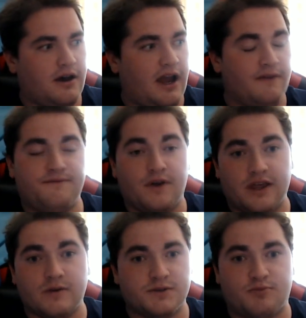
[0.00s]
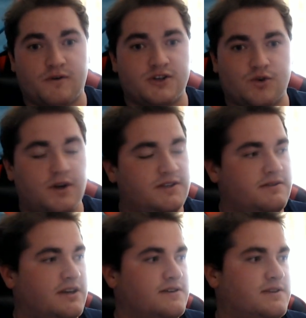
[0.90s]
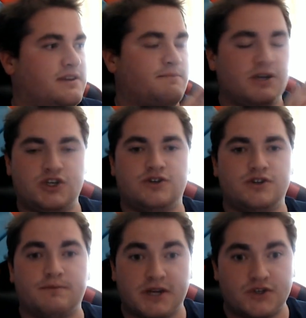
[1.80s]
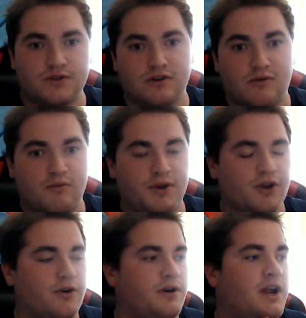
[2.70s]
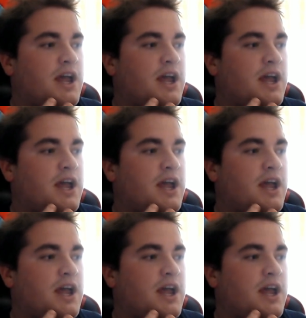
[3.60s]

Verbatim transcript: I felt like it was a perfect choice because like the picture, the pictures are a lot more bigger,